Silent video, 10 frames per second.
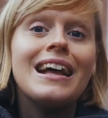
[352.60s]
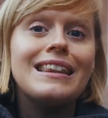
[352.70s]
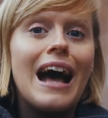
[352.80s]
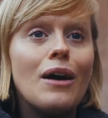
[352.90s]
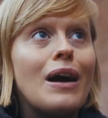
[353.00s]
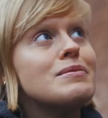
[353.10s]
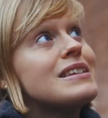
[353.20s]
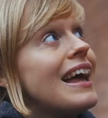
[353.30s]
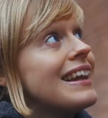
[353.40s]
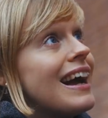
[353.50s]
Now I'm
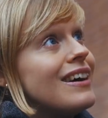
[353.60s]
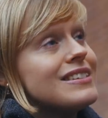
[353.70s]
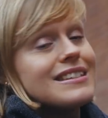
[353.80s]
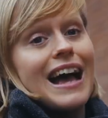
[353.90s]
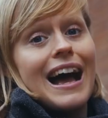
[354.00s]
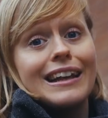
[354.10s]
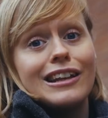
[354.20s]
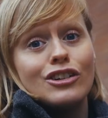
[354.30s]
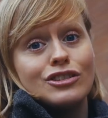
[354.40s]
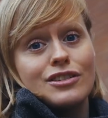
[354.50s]
standing
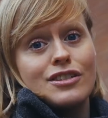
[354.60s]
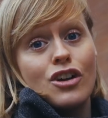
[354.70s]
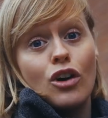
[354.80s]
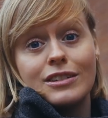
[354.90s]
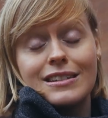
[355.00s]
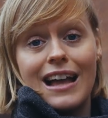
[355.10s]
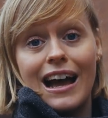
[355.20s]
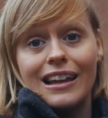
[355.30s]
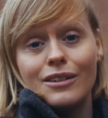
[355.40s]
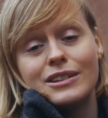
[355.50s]
outside Lund's
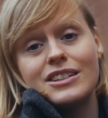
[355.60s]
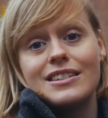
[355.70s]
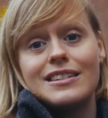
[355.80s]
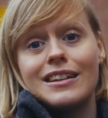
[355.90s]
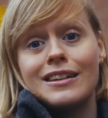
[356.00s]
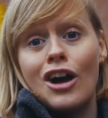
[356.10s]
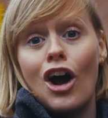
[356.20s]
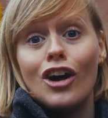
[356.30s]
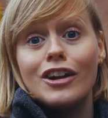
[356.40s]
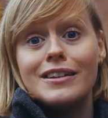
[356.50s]
Konsthall, which is
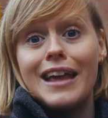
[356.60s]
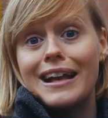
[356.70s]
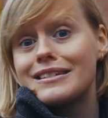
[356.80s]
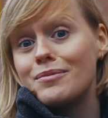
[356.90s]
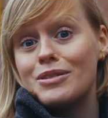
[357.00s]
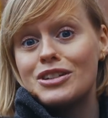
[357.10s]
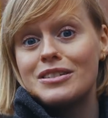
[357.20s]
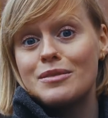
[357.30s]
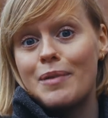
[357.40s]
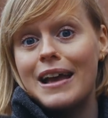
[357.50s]
an art
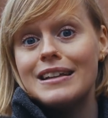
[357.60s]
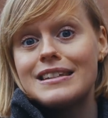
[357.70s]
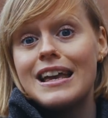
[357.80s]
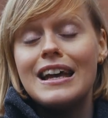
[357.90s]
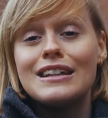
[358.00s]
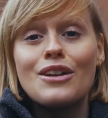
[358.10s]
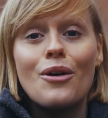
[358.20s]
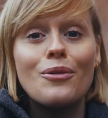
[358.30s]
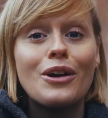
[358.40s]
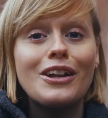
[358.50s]
exhibition space.
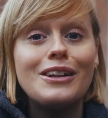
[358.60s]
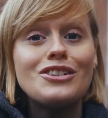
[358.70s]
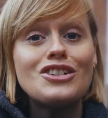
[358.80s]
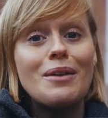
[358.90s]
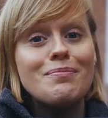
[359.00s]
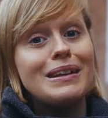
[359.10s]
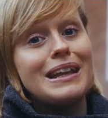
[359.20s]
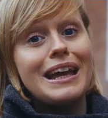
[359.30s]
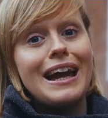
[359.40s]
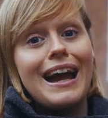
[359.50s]
So we're gonna jump
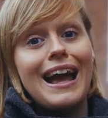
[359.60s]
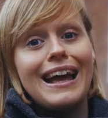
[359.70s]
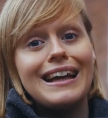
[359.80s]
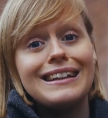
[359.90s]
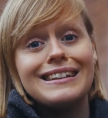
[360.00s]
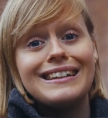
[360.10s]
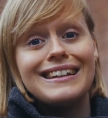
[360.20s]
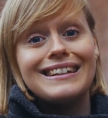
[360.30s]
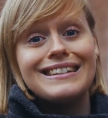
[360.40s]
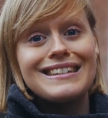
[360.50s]
in here
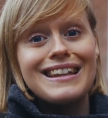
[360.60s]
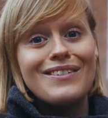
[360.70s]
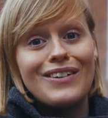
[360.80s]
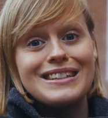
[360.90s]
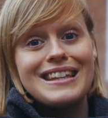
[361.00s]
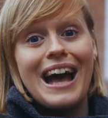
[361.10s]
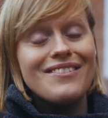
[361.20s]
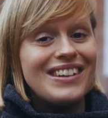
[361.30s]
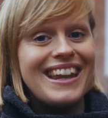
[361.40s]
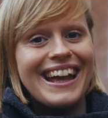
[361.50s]
and see what's
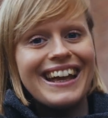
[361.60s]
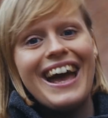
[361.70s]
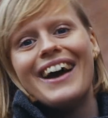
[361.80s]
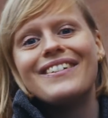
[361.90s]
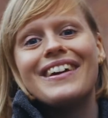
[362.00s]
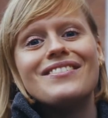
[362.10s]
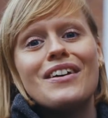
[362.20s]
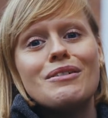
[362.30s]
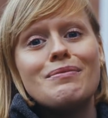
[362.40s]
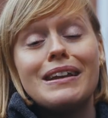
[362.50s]
happening. We have
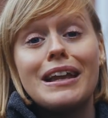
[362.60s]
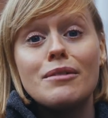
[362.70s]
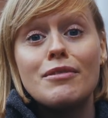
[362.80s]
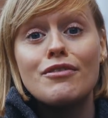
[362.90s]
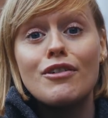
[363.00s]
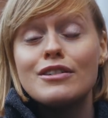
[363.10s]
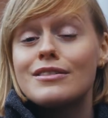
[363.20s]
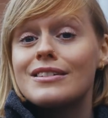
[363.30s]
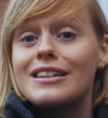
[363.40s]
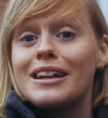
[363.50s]
never been here before,
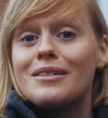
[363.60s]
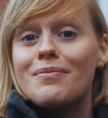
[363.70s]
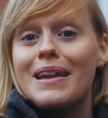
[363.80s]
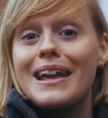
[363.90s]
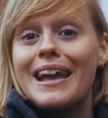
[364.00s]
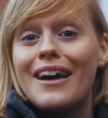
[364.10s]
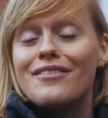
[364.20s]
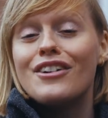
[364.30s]
so it's gonna be a